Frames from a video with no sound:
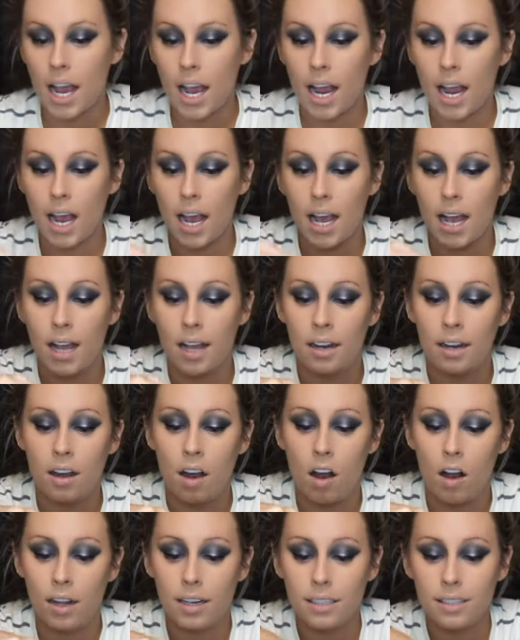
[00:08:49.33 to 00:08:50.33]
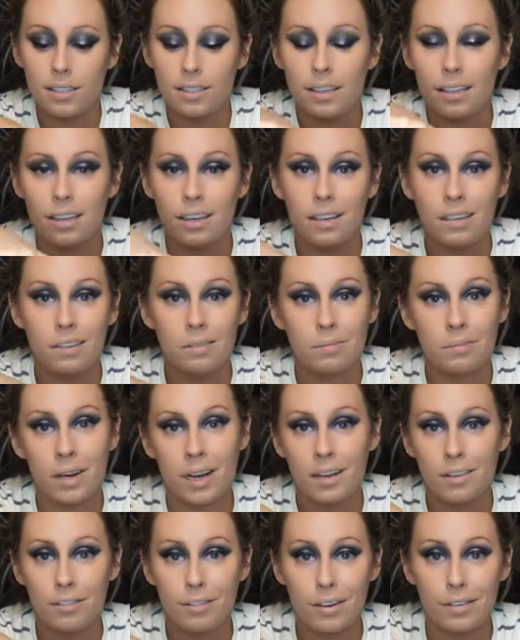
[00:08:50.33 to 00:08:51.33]
And honestly,
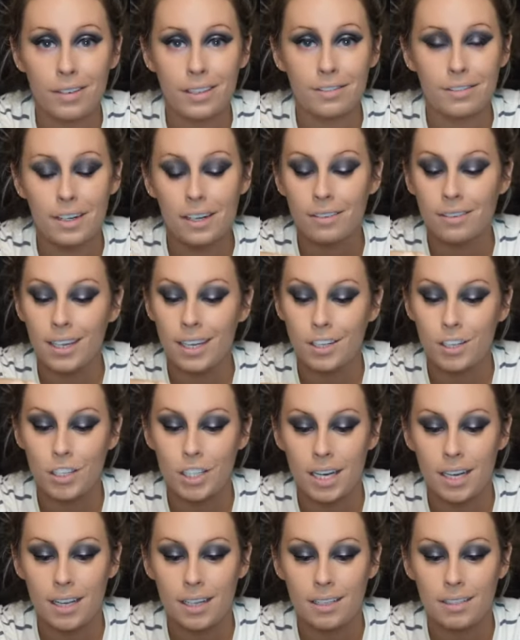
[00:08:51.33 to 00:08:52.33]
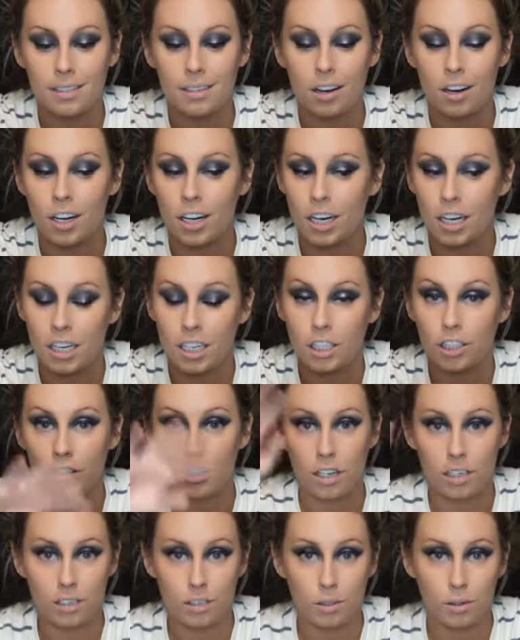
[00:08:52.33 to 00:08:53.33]
my favorite foundations are
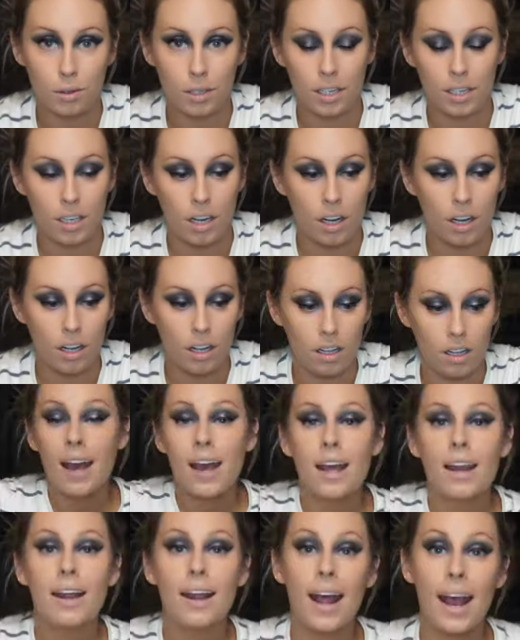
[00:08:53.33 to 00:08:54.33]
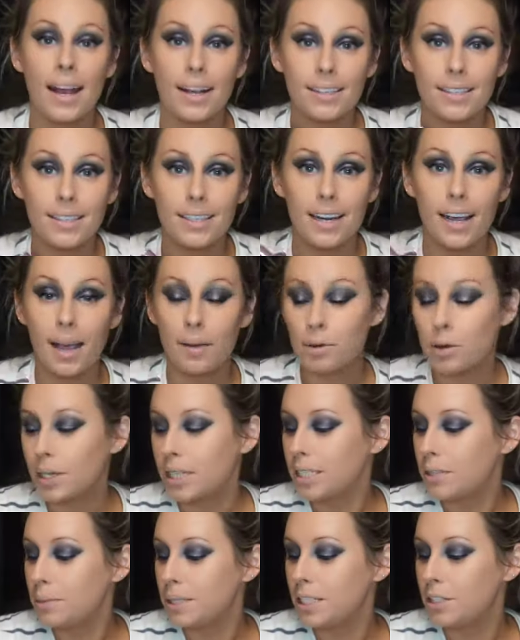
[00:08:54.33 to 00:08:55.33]
drugstore, y'all. Next, I'm
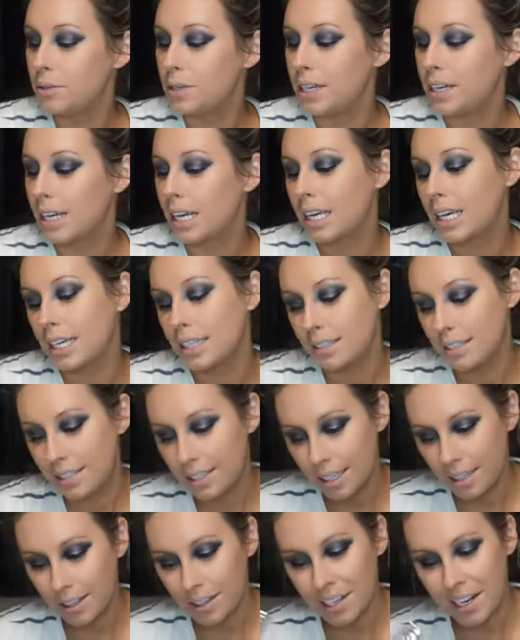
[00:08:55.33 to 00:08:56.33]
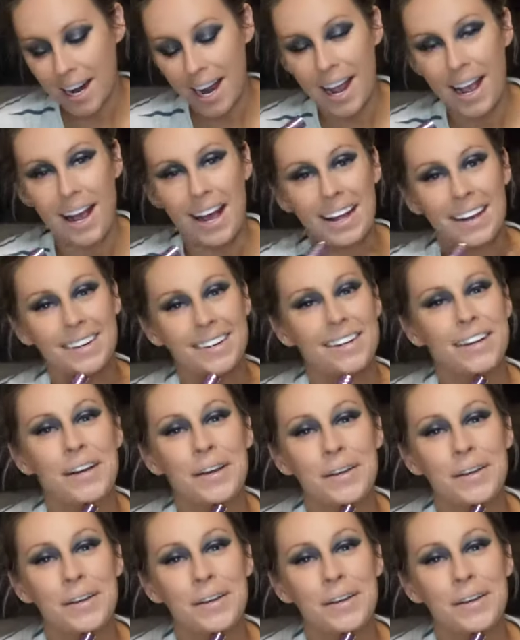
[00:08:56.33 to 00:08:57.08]
going to be doing concealer, and